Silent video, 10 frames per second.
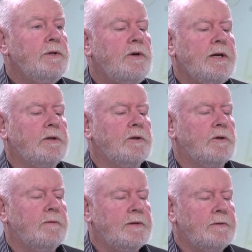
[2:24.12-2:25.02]
scratching the
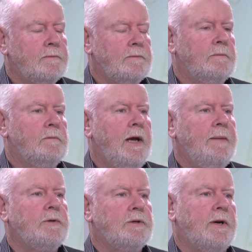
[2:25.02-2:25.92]
surface.
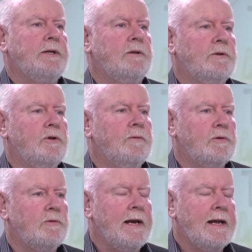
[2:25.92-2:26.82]
Absolutely scratching the
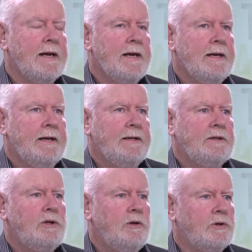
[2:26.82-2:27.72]
surface, really.
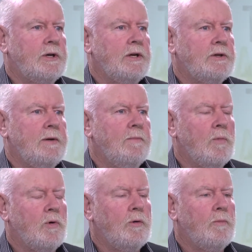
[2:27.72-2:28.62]
It's a huge country.
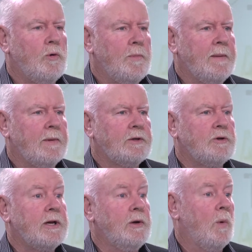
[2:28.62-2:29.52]
More and more people are
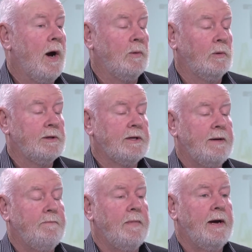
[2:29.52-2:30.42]
drinking wine all the
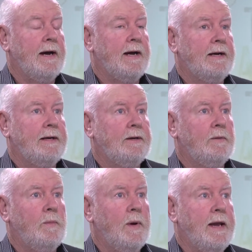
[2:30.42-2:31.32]
time.
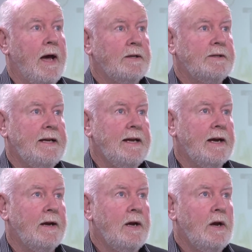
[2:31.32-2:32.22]
We're now seeing
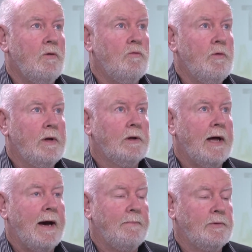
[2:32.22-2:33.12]
a real
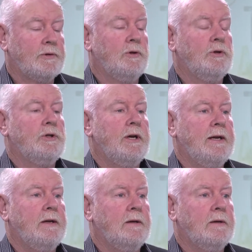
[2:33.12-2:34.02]
upsurge
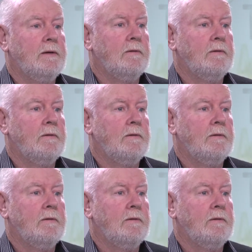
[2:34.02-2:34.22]
in